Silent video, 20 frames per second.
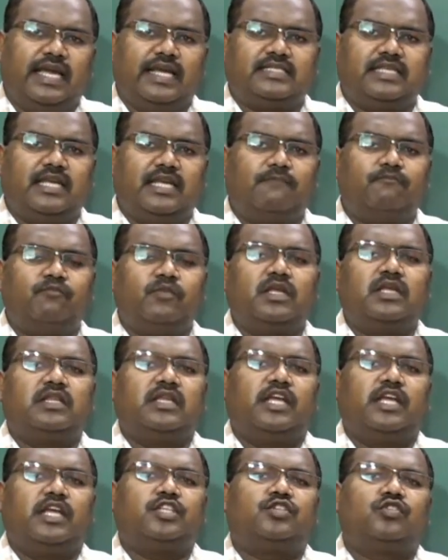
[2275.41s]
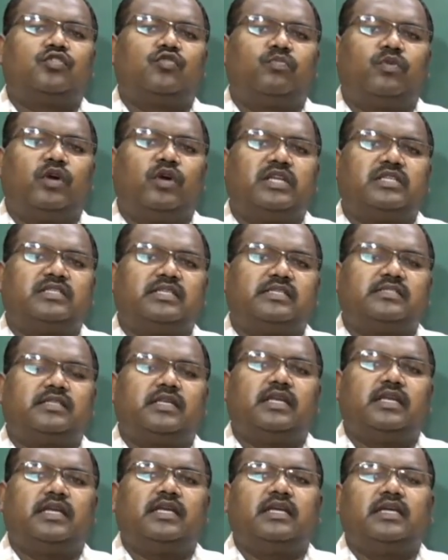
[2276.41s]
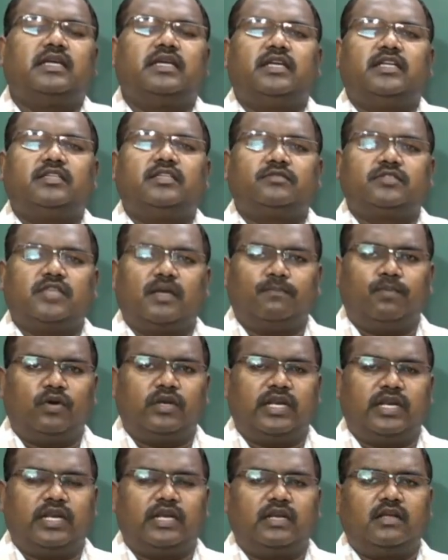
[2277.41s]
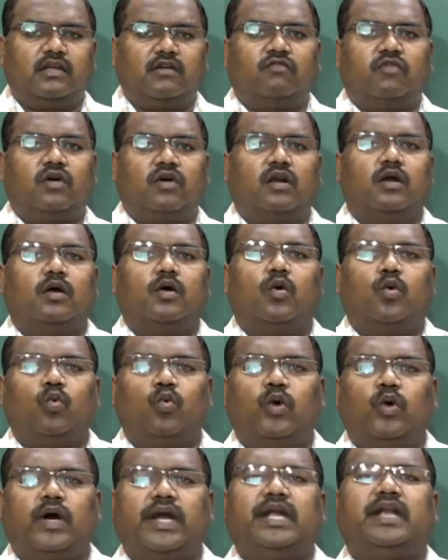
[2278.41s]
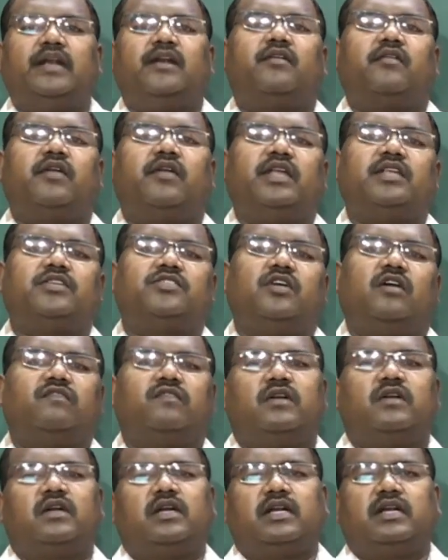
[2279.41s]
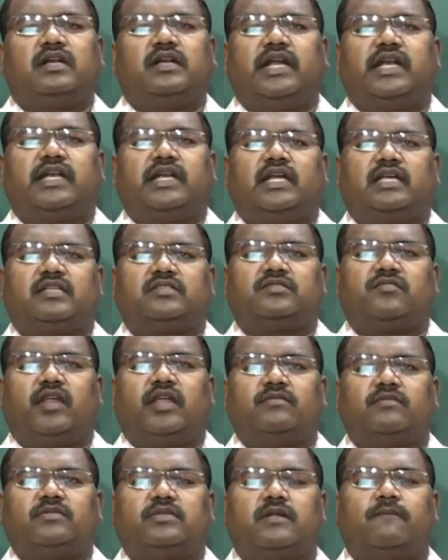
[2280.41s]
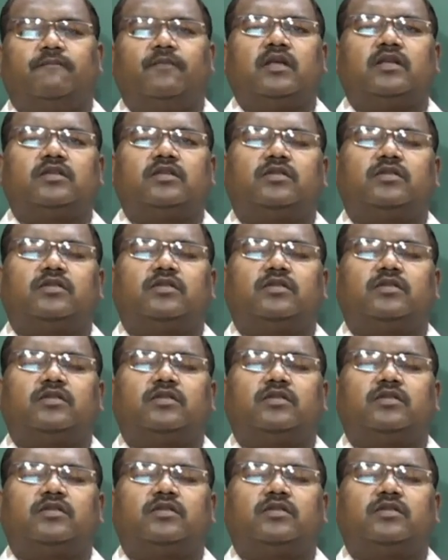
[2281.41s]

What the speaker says: except H.2.63 is supported for wide range of data streams.